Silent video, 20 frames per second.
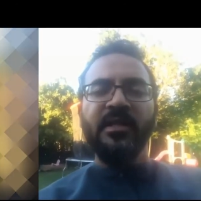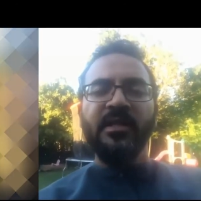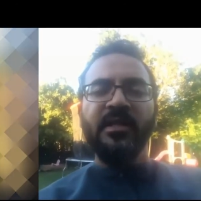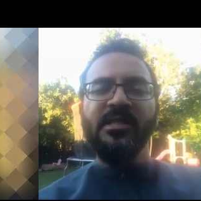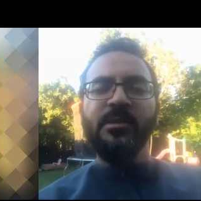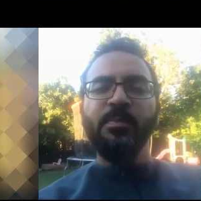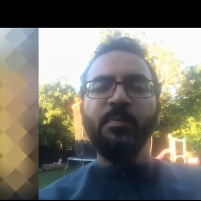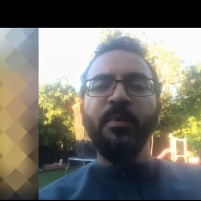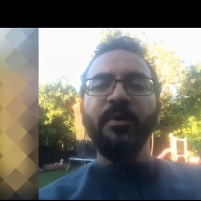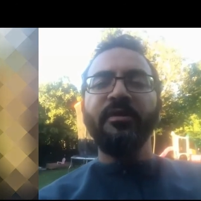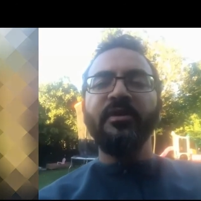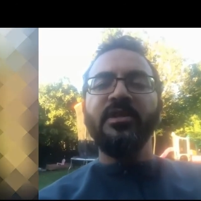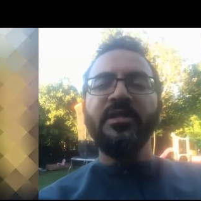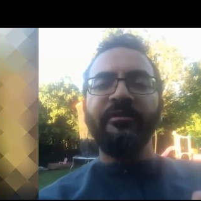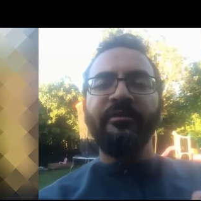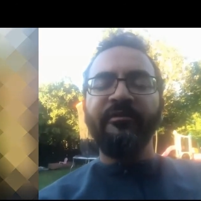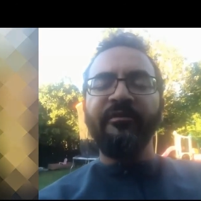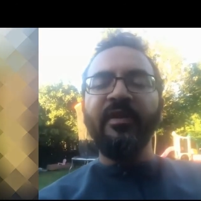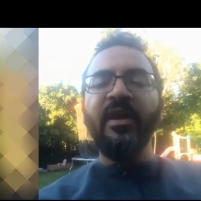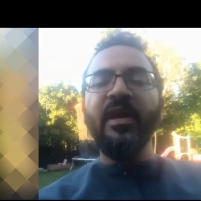spirit of
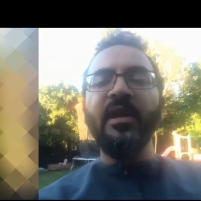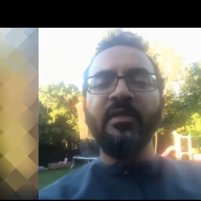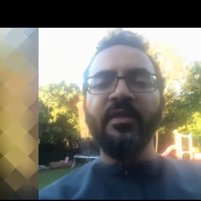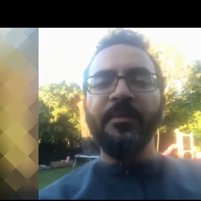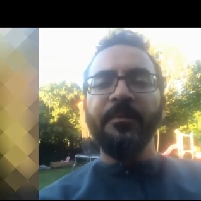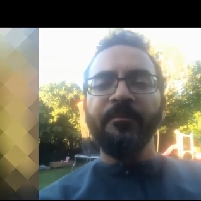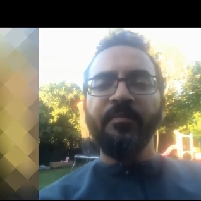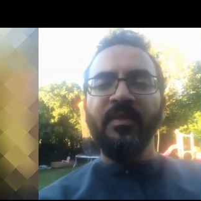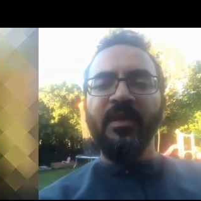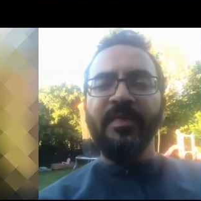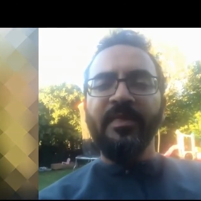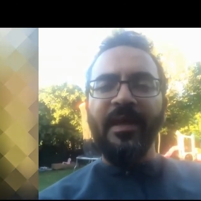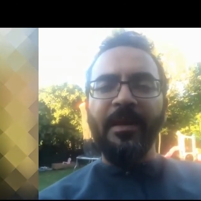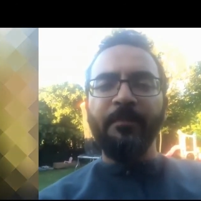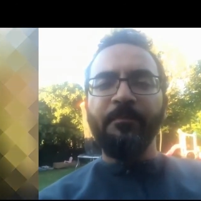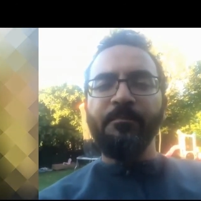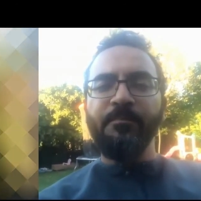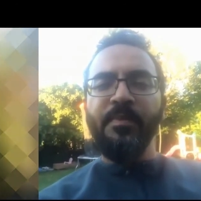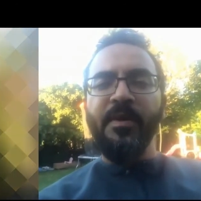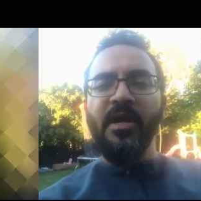faith that
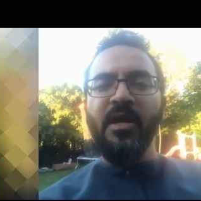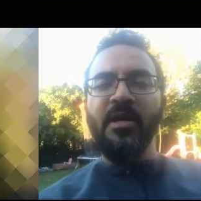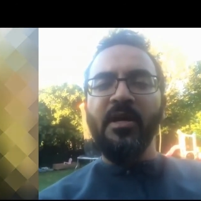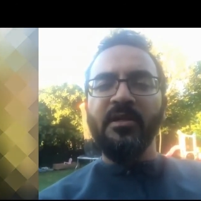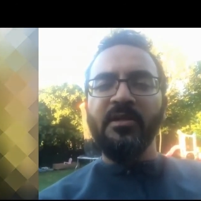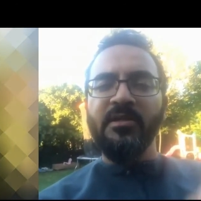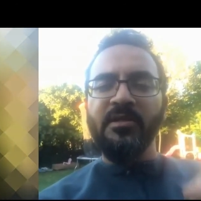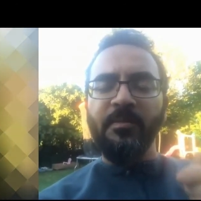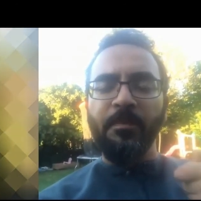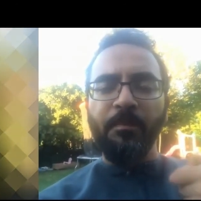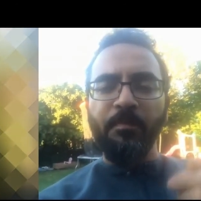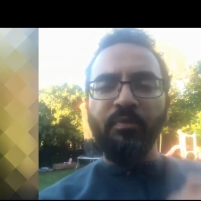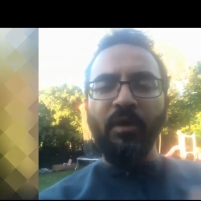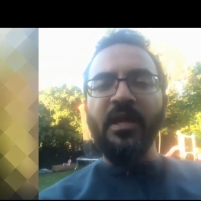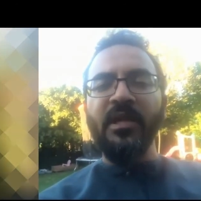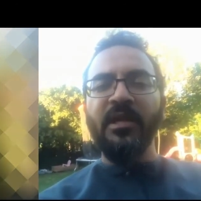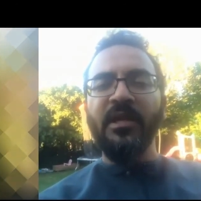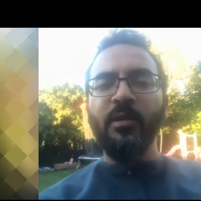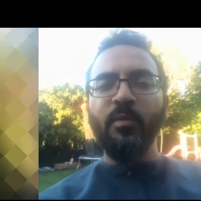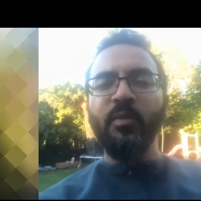burned
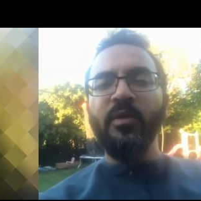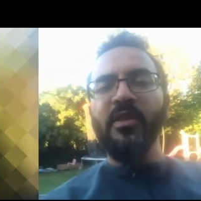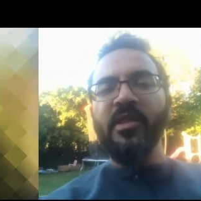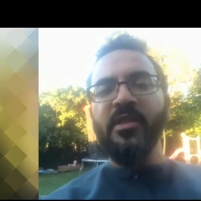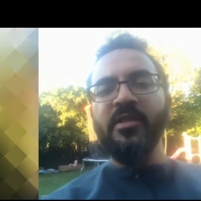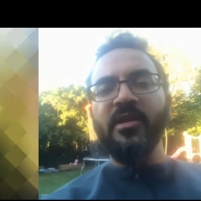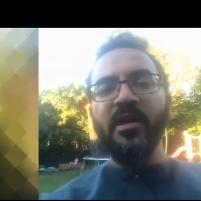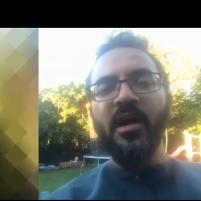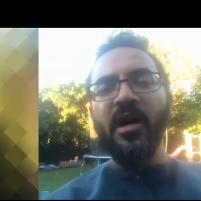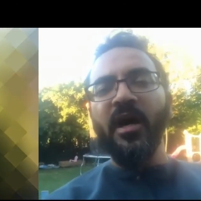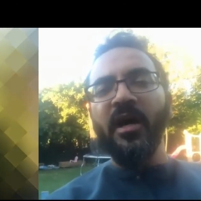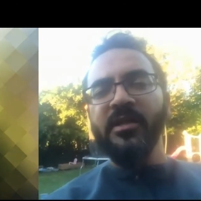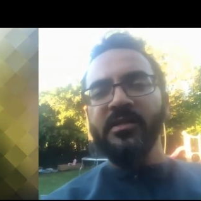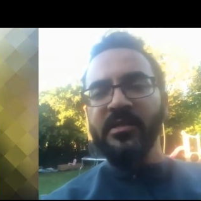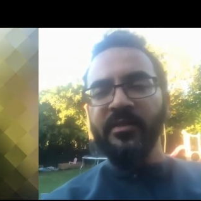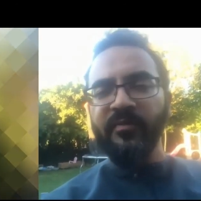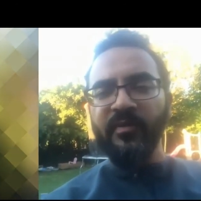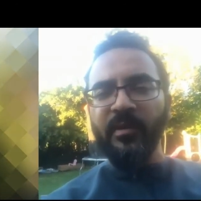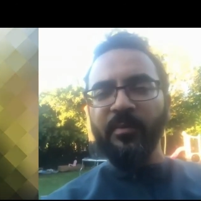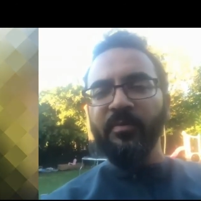brightly within the hearts
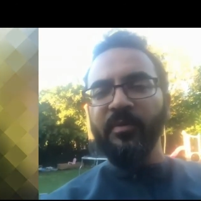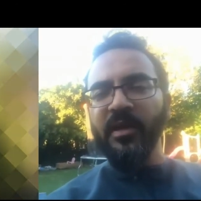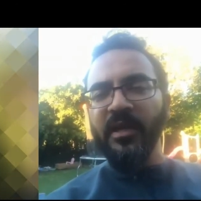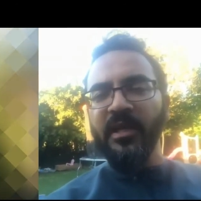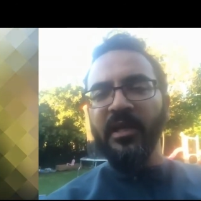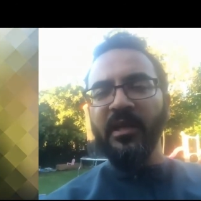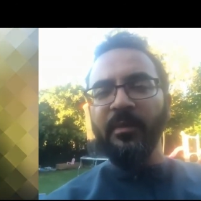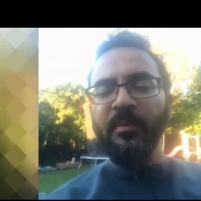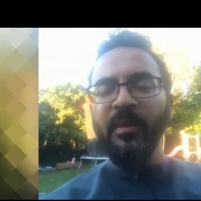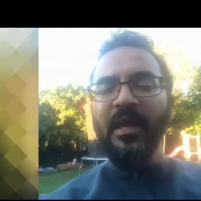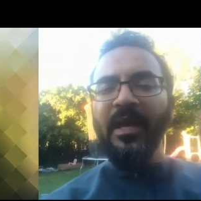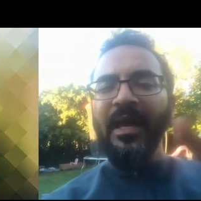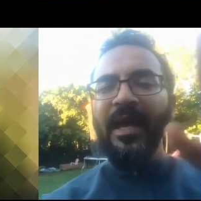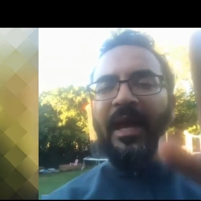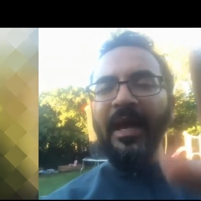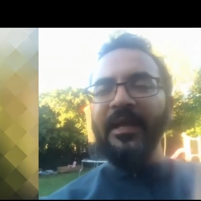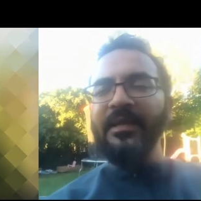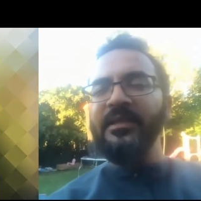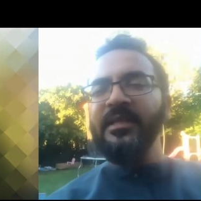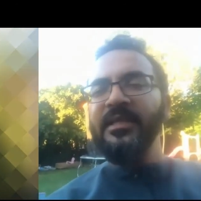of Ibrahim
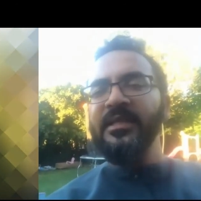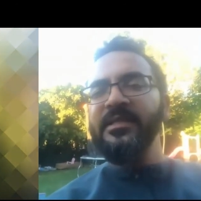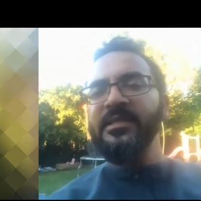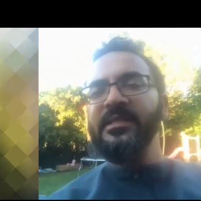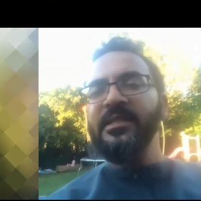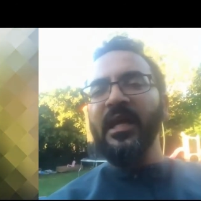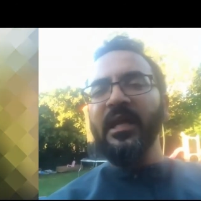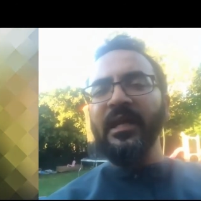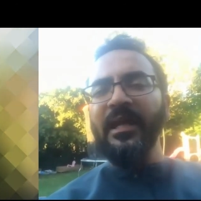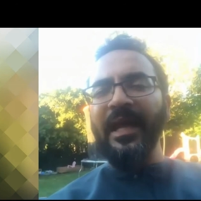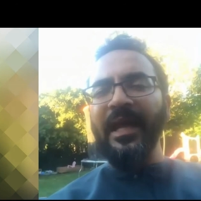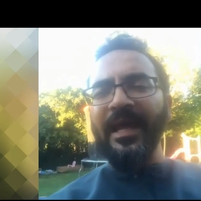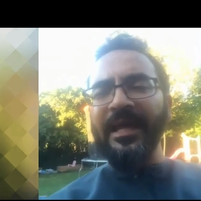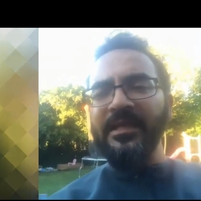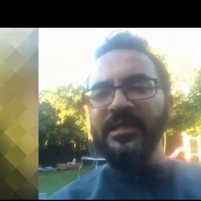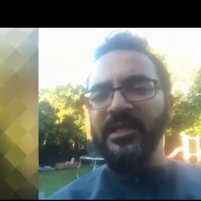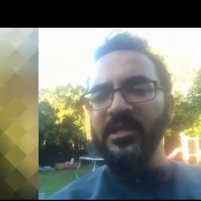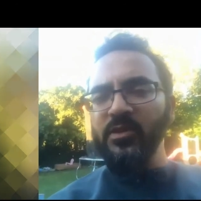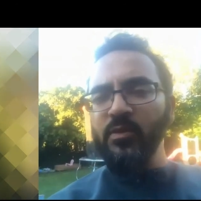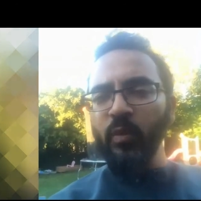and his son and
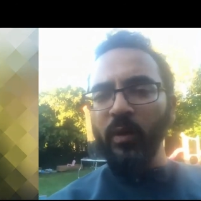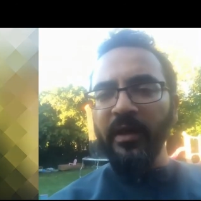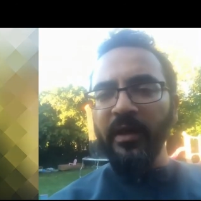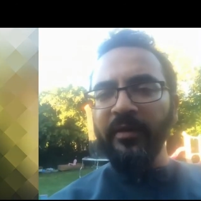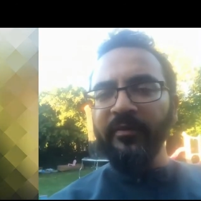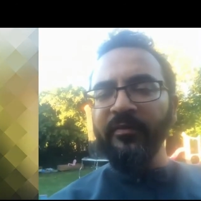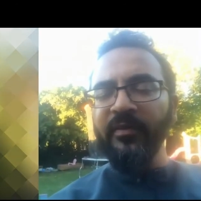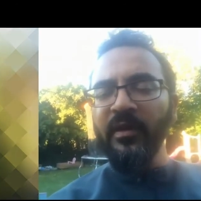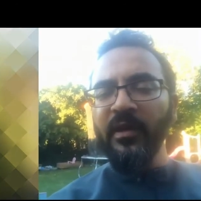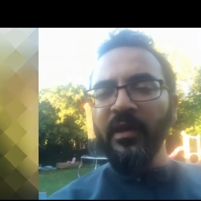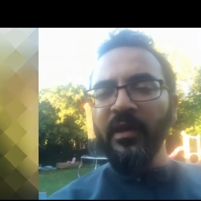his wife.